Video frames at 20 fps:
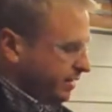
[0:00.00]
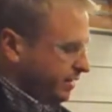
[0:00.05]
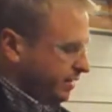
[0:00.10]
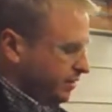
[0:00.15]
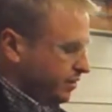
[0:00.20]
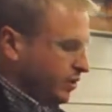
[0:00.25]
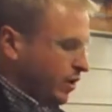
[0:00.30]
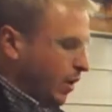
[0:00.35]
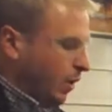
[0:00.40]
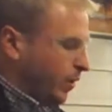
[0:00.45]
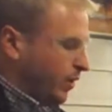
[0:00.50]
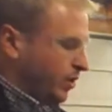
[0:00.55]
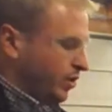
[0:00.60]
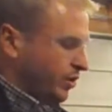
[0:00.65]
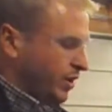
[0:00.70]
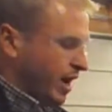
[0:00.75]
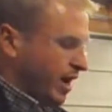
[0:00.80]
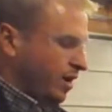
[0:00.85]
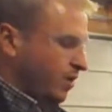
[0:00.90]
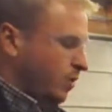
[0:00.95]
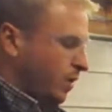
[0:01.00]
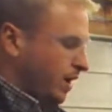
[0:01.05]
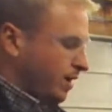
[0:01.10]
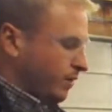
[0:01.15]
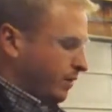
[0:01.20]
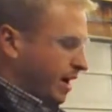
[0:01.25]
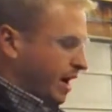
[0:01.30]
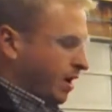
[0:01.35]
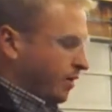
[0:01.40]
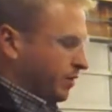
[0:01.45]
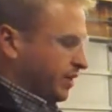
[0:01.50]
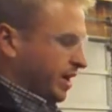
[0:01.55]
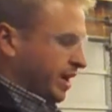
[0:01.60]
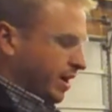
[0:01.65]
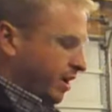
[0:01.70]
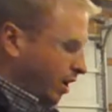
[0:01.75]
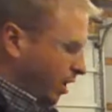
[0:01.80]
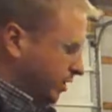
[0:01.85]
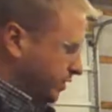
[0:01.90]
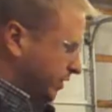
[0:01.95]
you know that you're not quite round
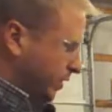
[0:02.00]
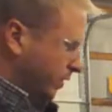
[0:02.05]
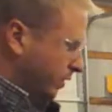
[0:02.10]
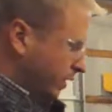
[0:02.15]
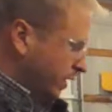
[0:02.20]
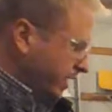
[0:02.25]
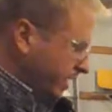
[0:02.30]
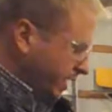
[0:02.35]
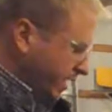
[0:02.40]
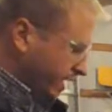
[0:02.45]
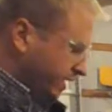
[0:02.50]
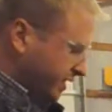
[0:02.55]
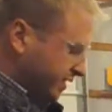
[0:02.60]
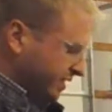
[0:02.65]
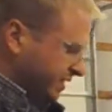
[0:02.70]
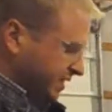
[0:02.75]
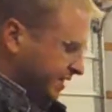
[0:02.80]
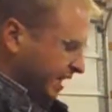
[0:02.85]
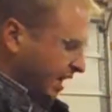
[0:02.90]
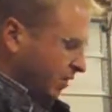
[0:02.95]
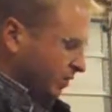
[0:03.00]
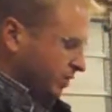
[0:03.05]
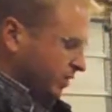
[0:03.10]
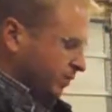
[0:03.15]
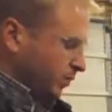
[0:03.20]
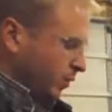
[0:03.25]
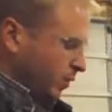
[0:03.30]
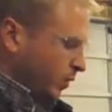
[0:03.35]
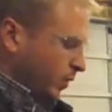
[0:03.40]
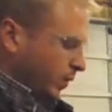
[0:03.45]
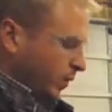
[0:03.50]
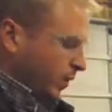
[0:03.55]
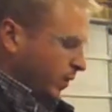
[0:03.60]
yet. Also, it doesn't sound smooth. You